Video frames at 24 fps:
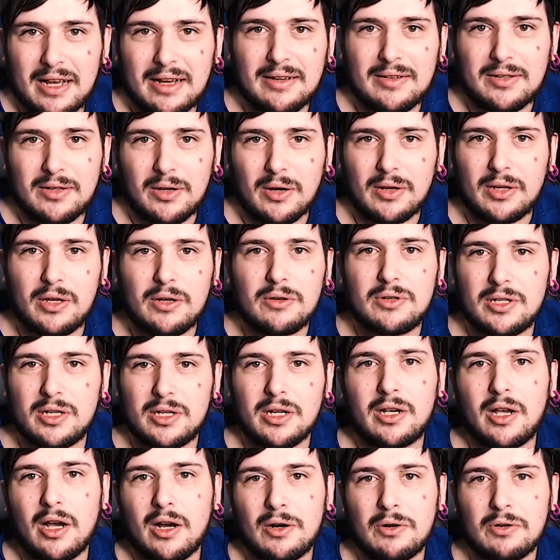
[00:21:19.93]
You're used to
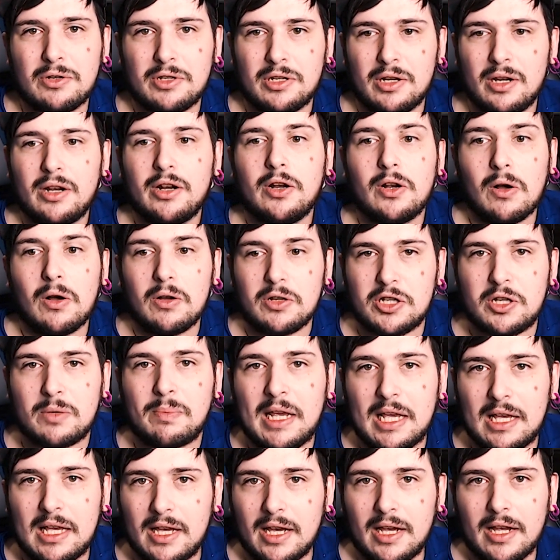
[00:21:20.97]
girls not
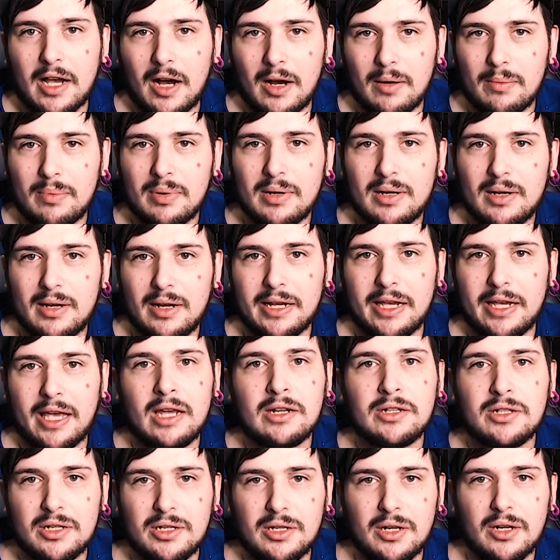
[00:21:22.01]
speaking up
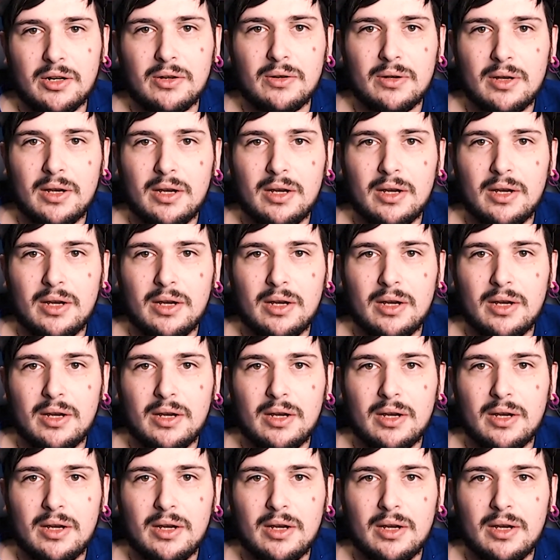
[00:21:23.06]
against you.